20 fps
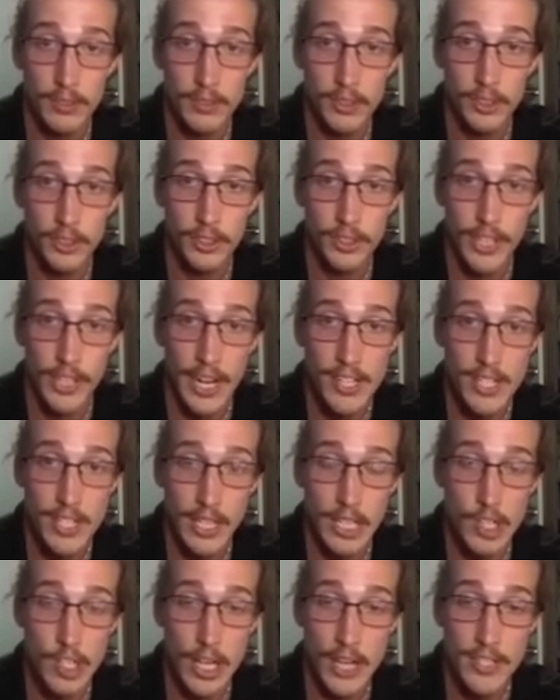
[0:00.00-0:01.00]
Chasing
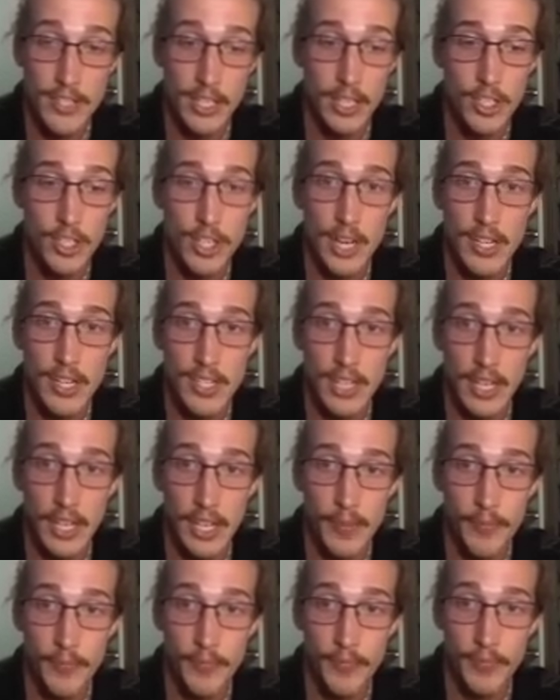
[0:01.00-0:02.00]

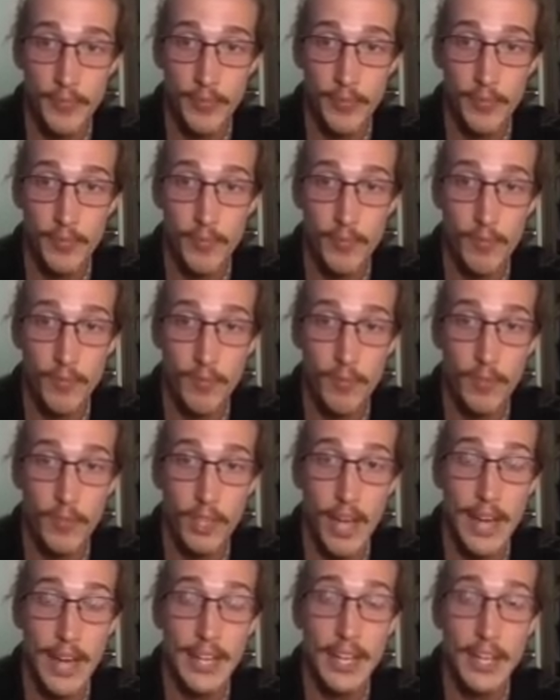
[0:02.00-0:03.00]
it.
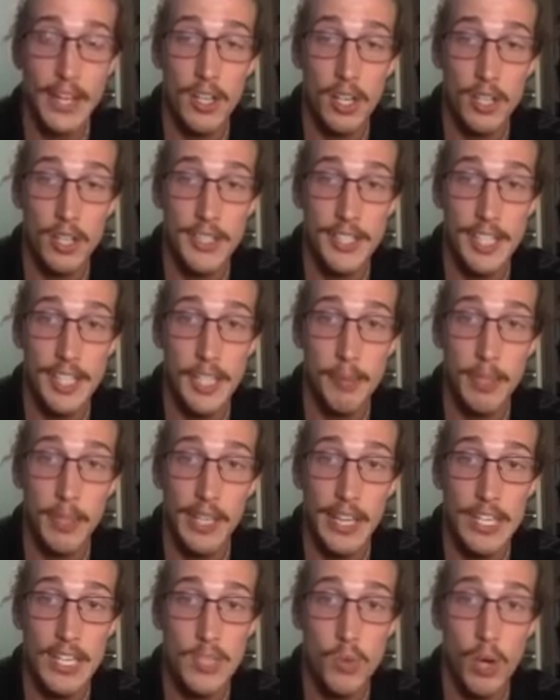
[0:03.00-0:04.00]
I get it hooked here, but
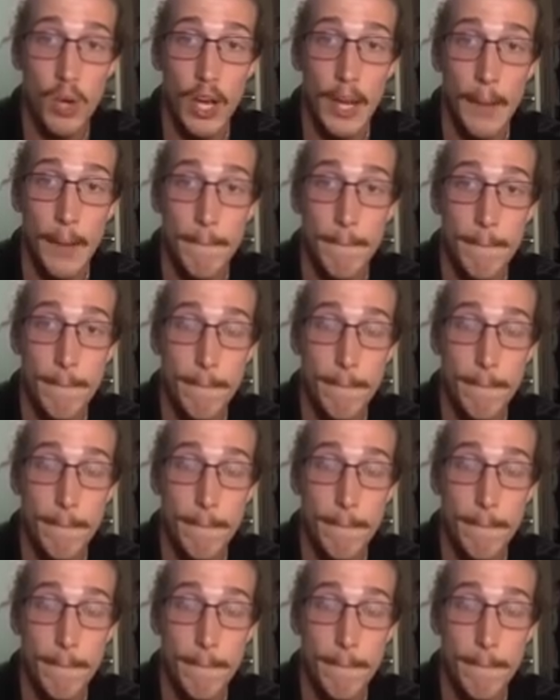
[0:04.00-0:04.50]
guess what?